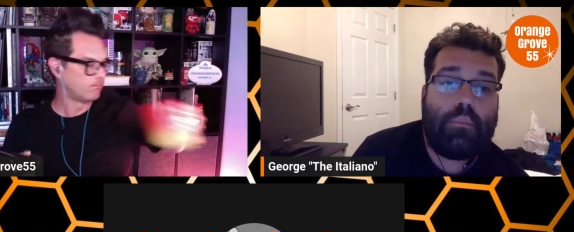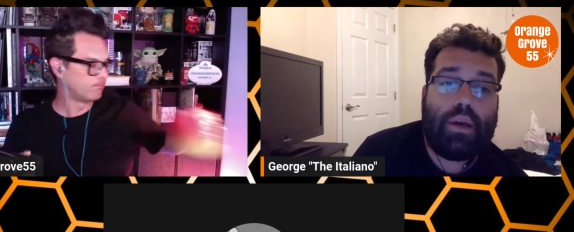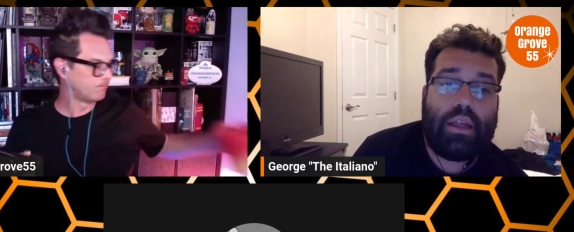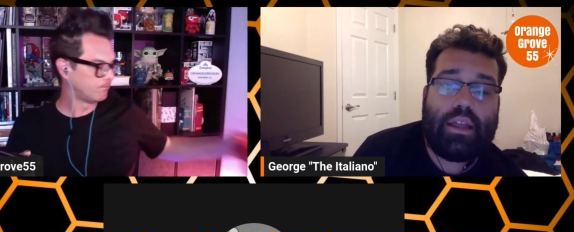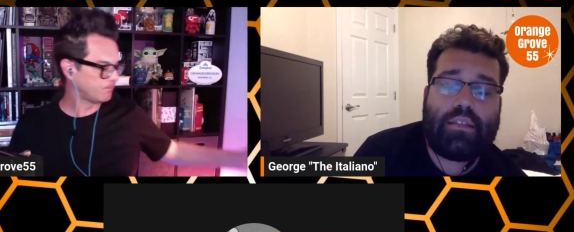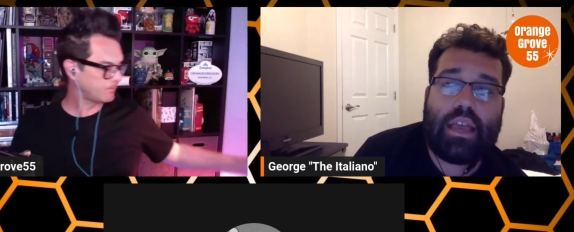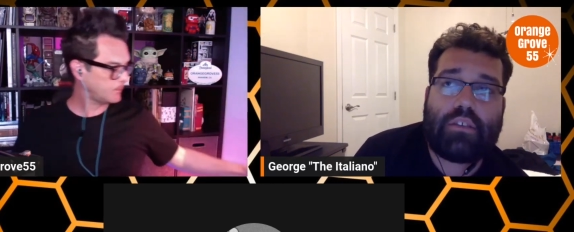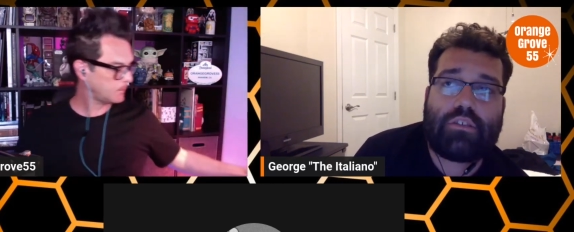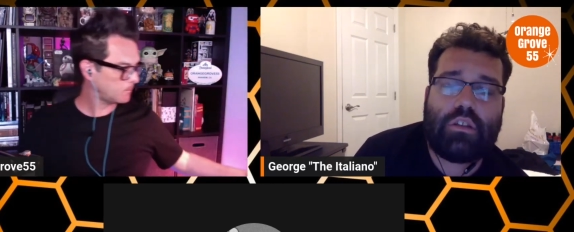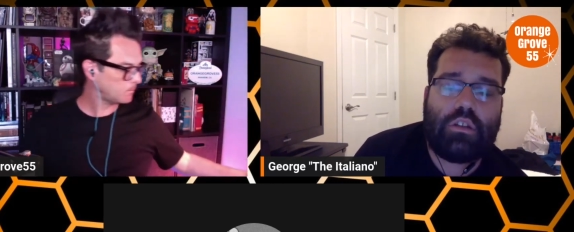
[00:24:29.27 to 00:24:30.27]
Speaker 1: but it
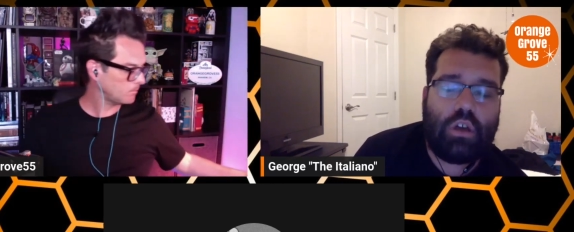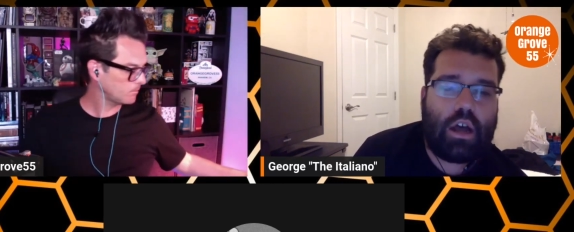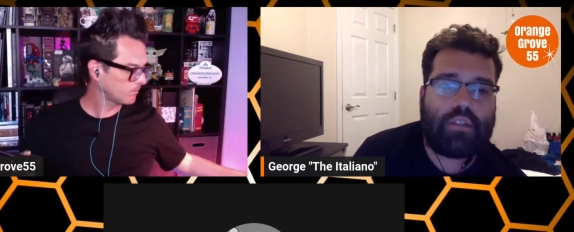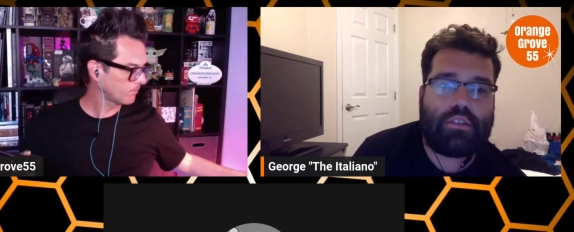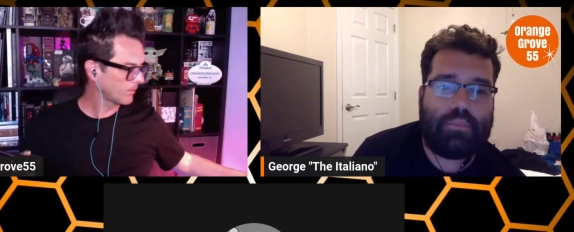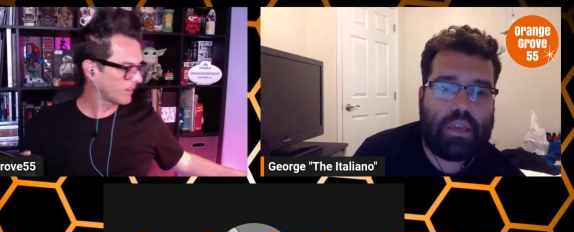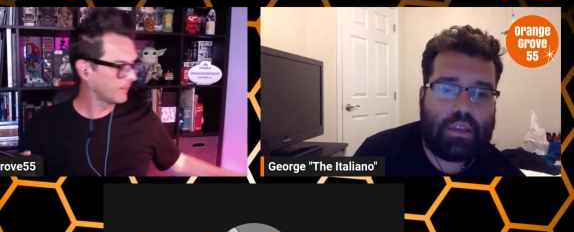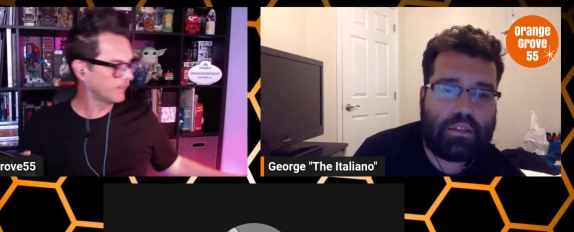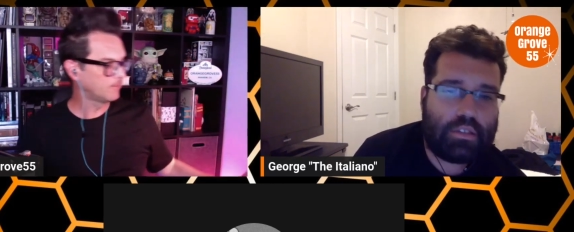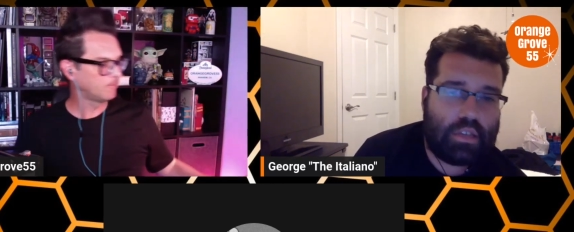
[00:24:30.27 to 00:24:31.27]
takes a lot to
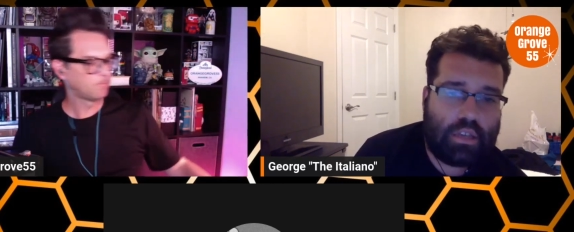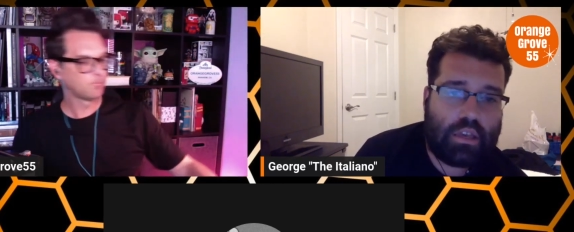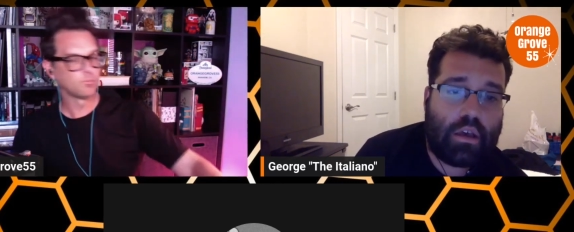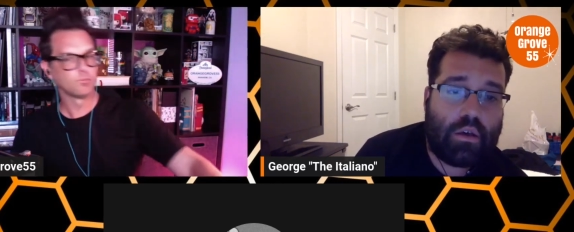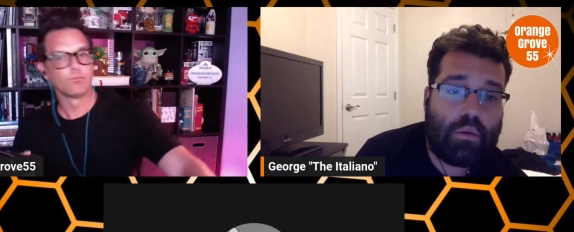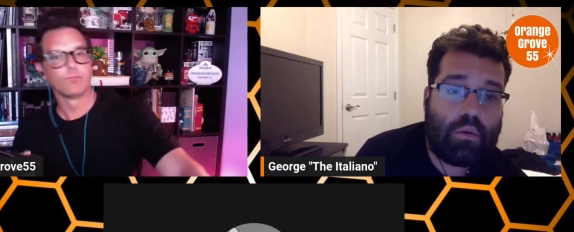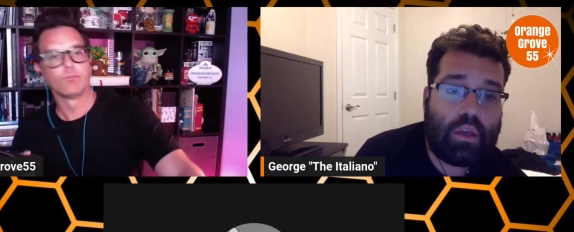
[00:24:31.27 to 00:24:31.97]
be a CEO,